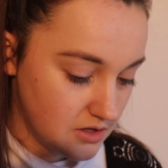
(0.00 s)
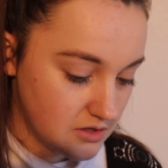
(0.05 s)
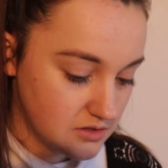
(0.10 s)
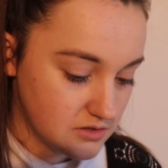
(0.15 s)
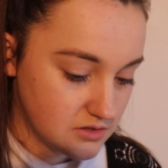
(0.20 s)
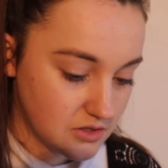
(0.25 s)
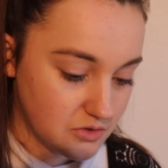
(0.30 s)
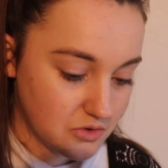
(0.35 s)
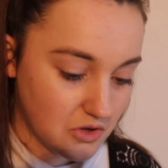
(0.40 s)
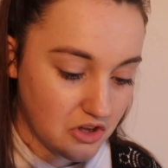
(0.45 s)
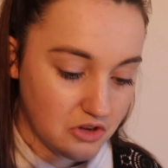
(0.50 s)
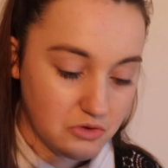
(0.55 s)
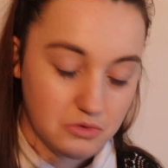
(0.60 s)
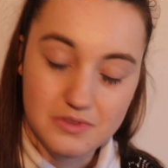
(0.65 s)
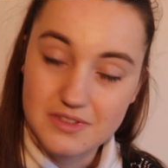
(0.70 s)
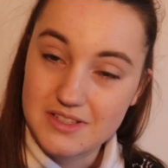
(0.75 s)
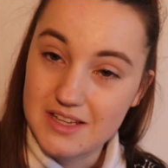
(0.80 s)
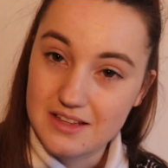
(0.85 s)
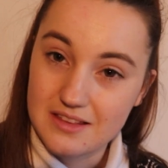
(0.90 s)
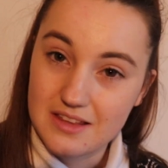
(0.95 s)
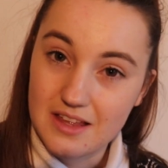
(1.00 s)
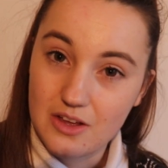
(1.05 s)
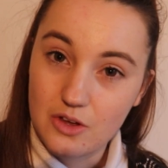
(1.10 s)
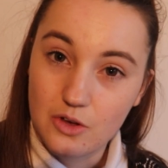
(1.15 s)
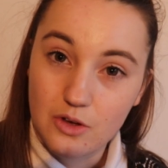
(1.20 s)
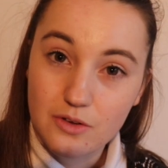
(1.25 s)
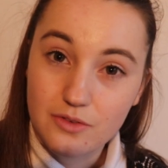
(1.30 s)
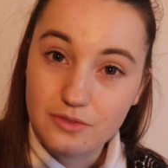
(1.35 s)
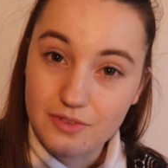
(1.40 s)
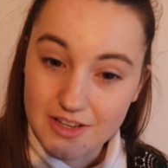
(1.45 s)
So I will tick that
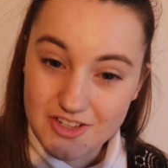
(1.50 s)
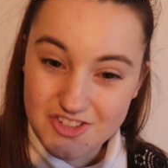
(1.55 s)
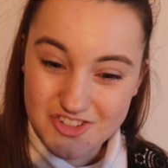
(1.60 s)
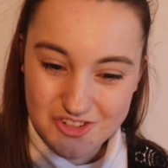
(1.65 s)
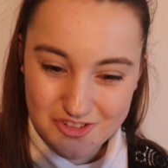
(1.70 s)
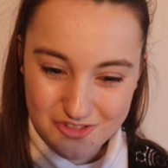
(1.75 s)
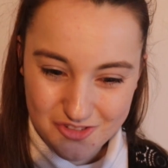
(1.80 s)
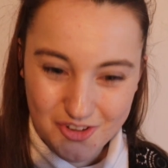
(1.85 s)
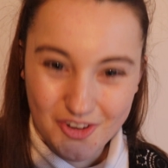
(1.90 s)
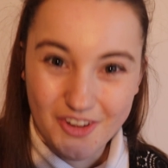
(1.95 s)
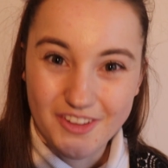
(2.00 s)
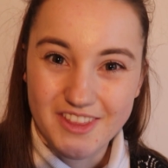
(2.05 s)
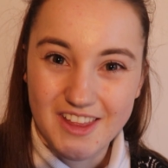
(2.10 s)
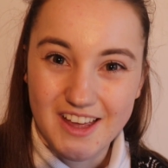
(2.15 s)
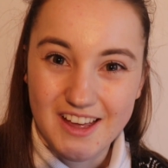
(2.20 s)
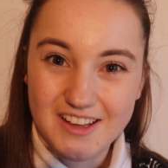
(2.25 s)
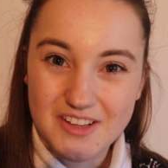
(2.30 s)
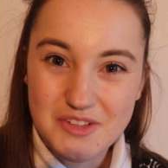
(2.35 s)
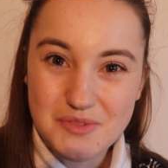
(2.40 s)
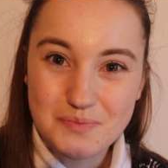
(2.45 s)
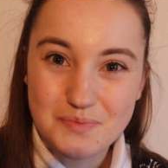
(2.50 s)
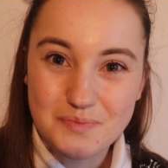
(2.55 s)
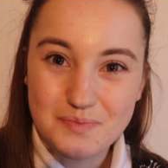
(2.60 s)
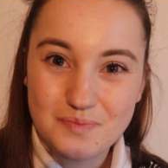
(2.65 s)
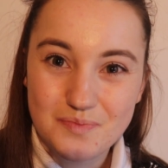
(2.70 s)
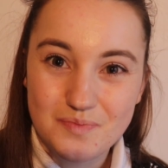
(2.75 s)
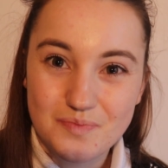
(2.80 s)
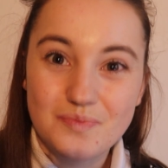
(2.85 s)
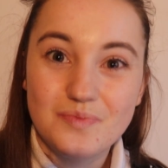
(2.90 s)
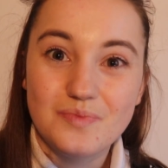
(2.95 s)
off as you've got that.
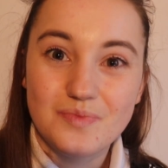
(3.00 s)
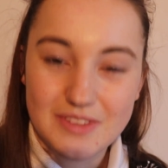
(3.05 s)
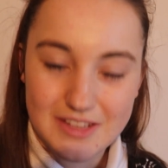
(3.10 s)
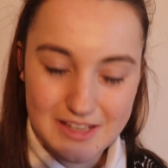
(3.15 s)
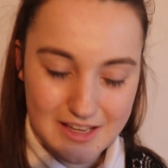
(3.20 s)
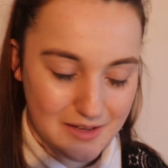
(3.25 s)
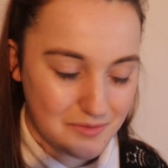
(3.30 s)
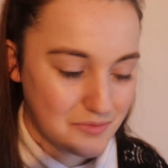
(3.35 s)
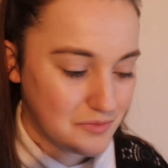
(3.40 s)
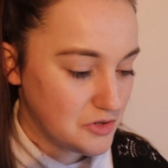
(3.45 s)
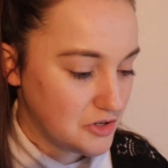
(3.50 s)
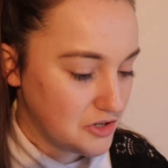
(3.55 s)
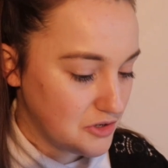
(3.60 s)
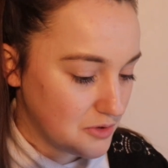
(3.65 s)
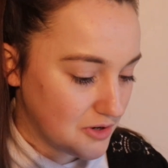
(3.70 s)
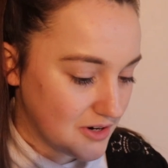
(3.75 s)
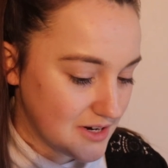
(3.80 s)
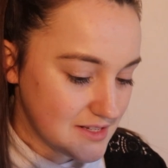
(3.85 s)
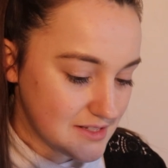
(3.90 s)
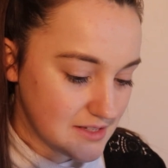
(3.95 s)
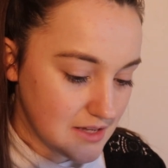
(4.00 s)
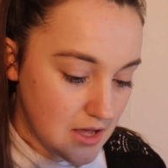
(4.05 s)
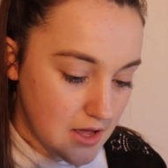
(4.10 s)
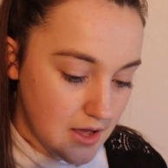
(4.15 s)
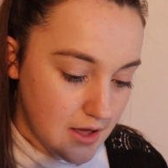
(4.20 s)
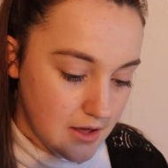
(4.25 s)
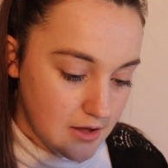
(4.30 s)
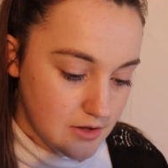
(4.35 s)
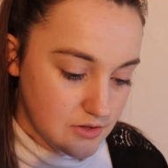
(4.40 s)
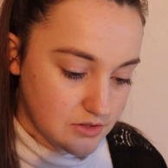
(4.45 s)
Yeah, no worries.
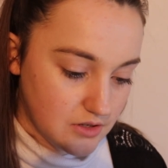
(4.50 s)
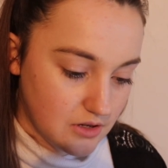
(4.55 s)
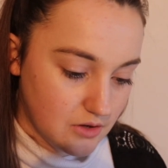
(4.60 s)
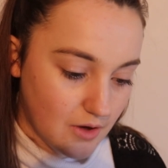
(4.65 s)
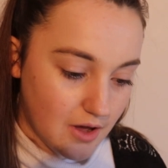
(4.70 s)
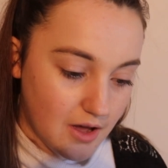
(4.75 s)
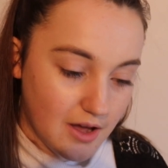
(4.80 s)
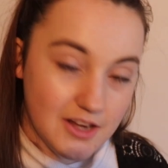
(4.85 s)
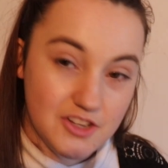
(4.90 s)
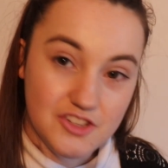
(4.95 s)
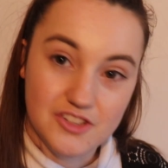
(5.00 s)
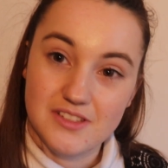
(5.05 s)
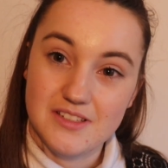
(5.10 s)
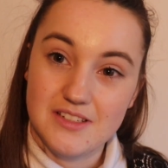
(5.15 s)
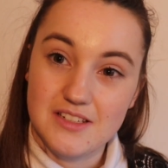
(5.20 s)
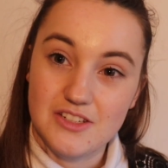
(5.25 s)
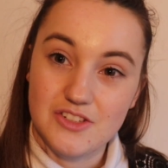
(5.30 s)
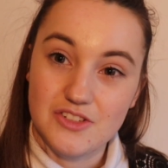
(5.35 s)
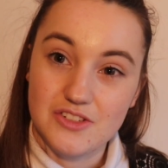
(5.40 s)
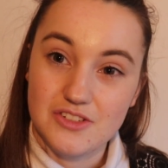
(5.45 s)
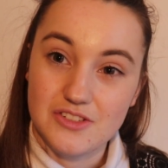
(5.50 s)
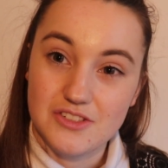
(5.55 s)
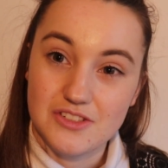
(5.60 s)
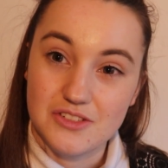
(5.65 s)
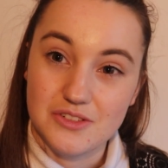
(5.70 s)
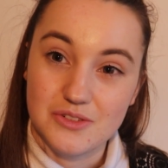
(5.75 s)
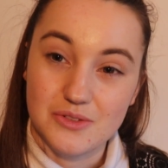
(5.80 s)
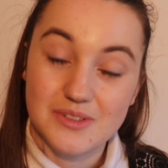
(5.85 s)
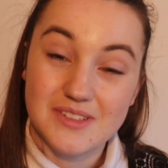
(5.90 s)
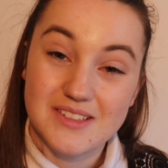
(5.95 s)
So I just need you
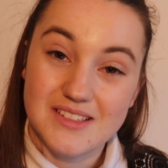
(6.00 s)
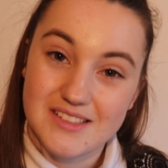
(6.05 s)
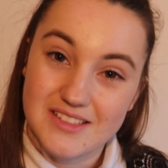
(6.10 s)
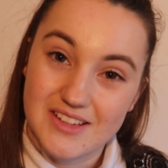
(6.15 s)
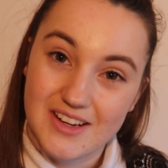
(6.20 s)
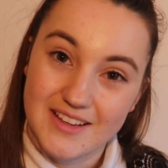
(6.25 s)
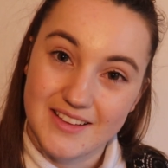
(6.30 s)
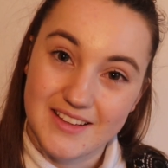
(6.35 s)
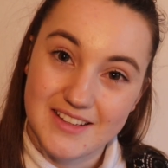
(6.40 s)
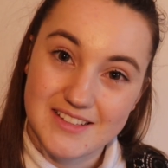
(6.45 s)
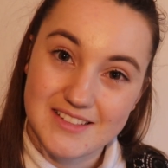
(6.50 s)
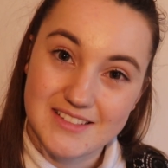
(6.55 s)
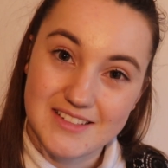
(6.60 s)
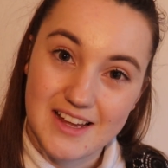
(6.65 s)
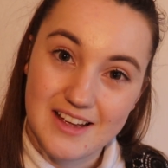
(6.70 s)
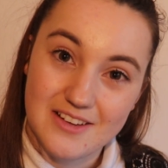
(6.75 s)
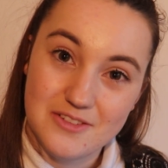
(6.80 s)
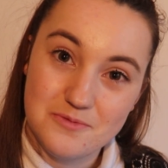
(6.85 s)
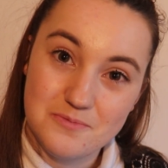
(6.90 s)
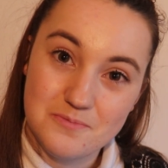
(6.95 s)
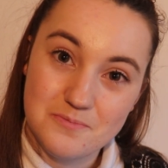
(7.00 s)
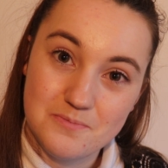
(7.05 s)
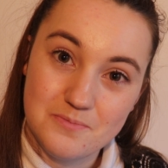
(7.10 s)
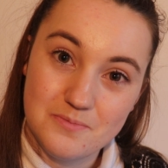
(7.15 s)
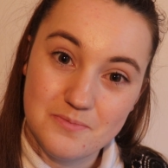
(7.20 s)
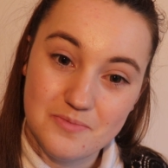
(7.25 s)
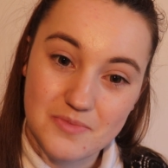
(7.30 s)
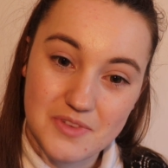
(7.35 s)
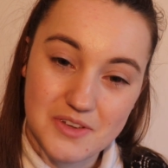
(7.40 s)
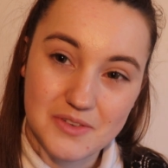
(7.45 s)
to sign this now,
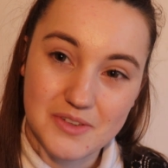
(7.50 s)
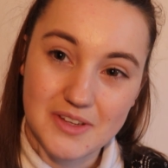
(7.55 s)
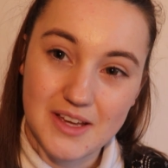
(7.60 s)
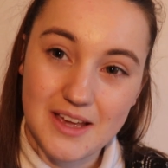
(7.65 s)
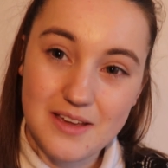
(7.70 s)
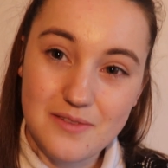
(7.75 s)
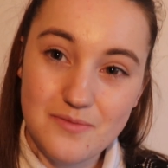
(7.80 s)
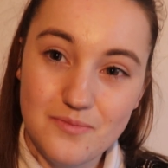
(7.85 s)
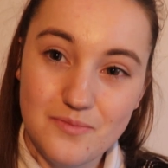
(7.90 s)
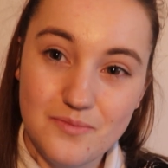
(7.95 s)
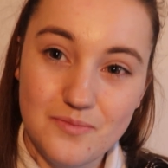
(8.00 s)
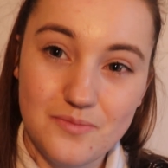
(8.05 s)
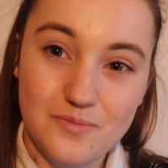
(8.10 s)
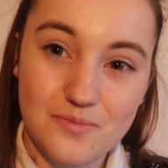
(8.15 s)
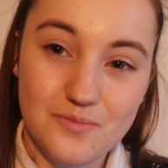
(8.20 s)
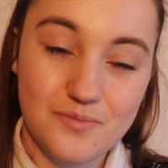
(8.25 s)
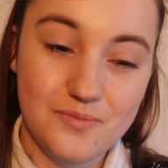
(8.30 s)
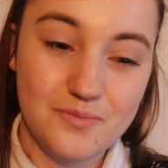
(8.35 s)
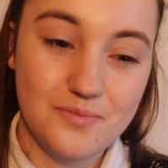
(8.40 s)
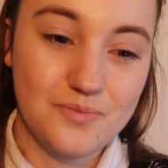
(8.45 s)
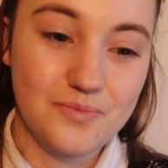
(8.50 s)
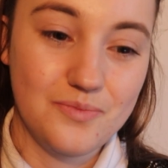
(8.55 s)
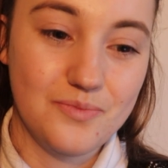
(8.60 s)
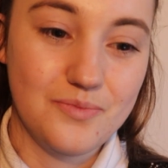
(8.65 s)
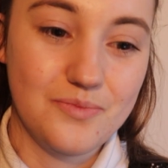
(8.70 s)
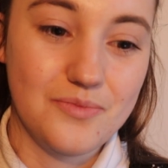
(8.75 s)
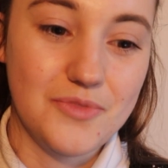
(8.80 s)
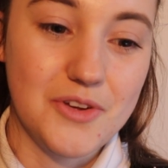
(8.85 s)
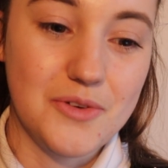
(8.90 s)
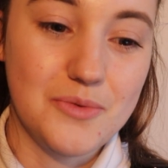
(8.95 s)
okay?
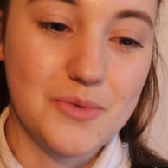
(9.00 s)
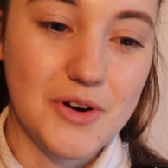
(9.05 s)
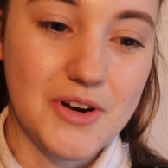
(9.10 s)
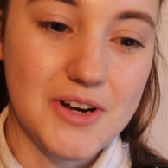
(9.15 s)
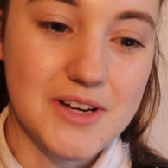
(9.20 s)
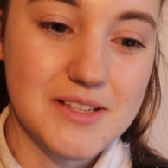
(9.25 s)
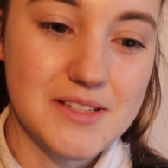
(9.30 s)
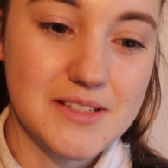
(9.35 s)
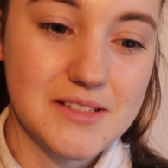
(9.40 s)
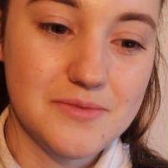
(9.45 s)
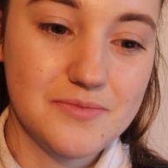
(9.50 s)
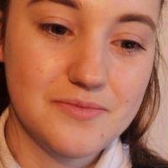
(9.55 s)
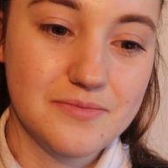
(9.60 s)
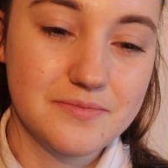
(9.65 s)
No worries.